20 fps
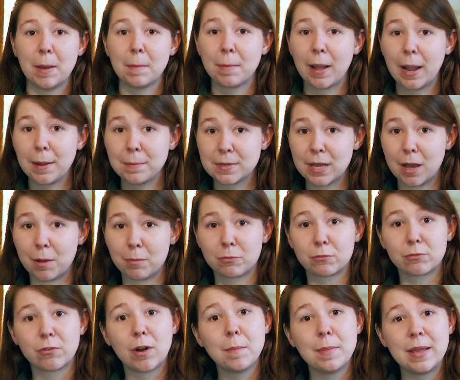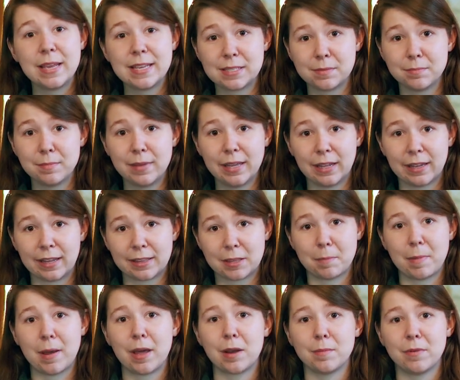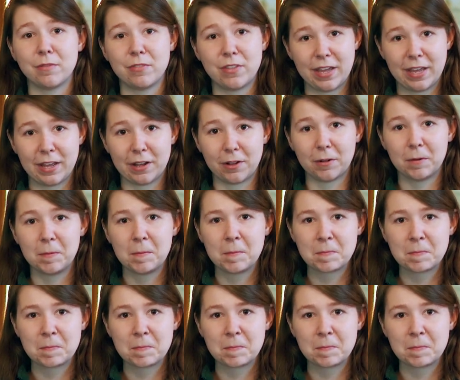piped up from his mill at the bottom of the hill.